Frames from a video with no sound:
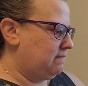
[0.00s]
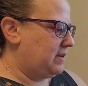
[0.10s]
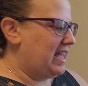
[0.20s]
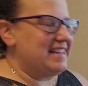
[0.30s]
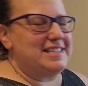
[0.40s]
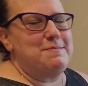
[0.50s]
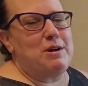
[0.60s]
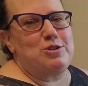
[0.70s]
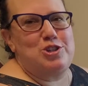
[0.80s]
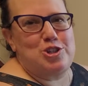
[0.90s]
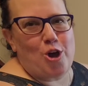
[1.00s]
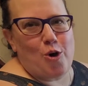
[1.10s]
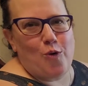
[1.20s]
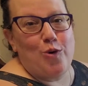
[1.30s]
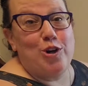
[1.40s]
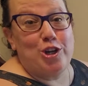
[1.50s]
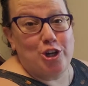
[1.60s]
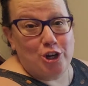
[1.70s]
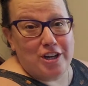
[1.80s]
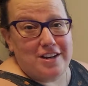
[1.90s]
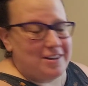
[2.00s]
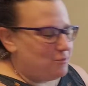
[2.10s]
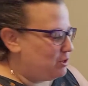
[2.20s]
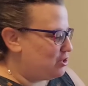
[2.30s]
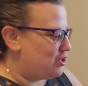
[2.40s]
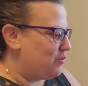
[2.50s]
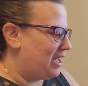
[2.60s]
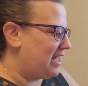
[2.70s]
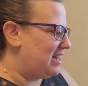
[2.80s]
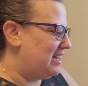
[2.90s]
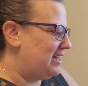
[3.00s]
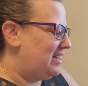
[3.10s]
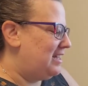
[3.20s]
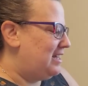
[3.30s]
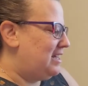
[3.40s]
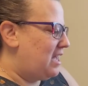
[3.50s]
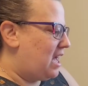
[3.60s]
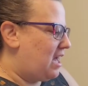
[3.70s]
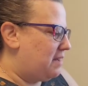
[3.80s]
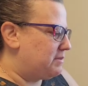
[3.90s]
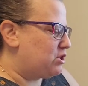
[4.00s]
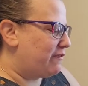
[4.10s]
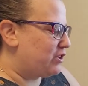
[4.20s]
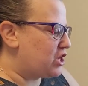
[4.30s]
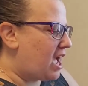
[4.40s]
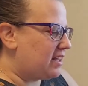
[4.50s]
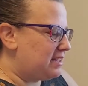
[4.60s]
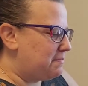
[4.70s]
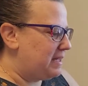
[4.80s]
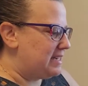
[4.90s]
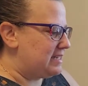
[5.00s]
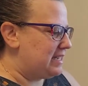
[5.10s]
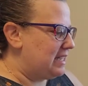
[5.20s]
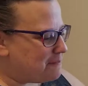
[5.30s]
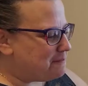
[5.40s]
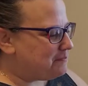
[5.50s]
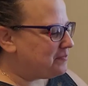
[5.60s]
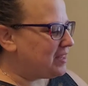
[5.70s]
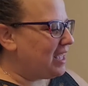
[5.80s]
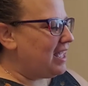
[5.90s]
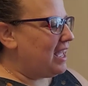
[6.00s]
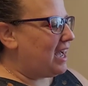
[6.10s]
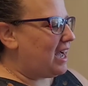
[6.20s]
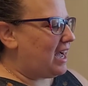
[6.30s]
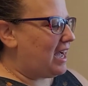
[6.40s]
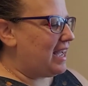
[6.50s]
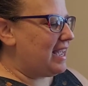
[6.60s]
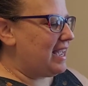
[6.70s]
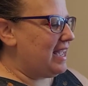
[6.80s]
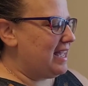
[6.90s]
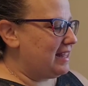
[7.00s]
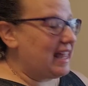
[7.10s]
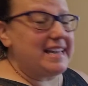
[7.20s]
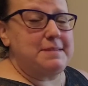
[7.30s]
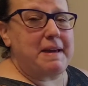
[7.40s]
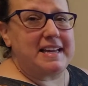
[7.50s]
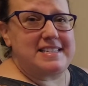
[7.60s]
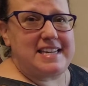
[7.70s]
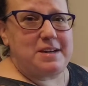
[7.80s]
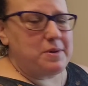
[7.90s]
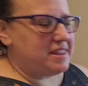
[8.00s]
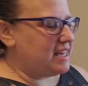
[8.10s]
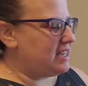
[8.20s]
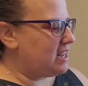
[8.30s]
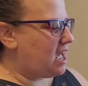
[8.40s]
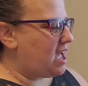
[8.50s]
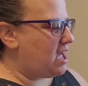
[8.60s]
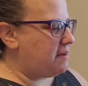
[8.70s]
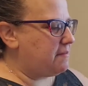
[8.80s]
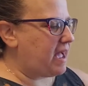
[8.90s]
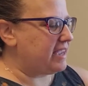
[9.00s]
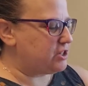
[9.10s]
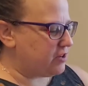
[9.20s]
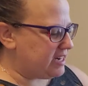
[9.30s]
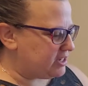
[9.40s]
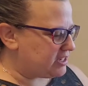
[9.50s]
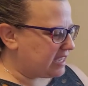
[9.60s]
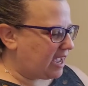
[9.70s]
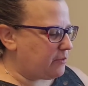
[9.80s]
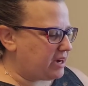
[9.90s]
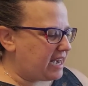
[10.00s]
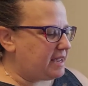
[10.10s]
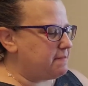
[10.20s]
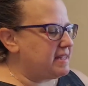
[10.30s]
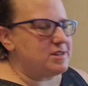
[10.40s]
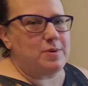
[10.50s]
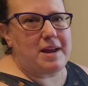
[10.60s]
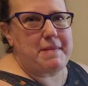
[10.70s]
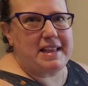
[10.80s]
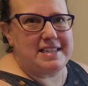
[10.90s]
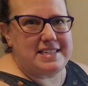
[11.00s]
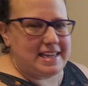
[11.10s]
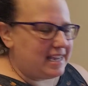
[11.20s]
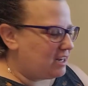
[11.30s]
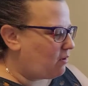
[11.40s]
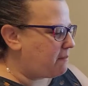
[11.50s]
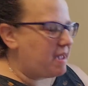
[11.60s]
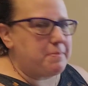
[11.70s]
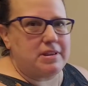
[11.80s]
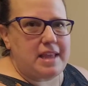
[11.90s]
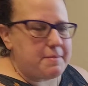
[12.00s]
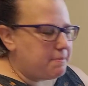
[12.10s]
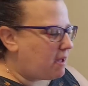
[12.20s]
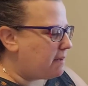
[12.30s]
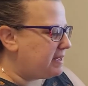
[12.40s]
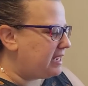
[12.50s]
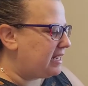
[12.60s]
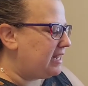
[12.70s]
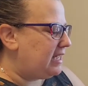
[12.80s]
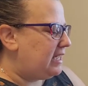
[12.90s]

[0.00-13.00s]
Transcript: And it smells so good when you're doing it. So for chocolate mint, I like to make a tea with it. I treat it just like I would any mint when I make the tea. You know, I might put lemon balm in it.